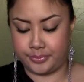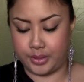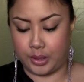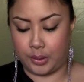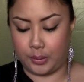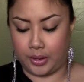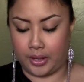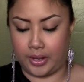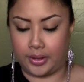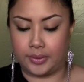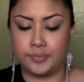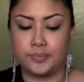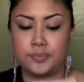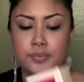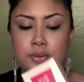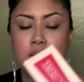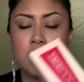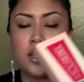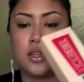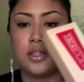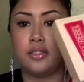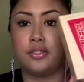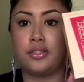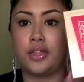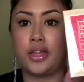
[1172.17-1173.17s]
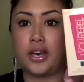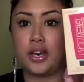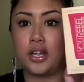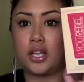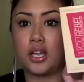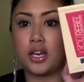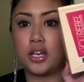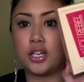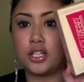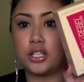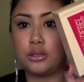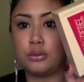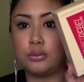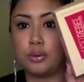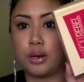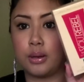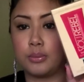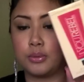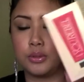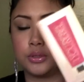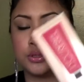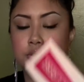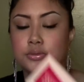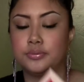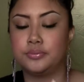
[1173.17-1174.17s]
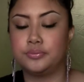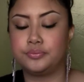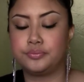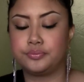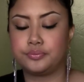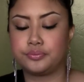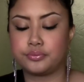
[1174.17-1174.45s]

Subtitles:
Okay, then I got a U-Rebel.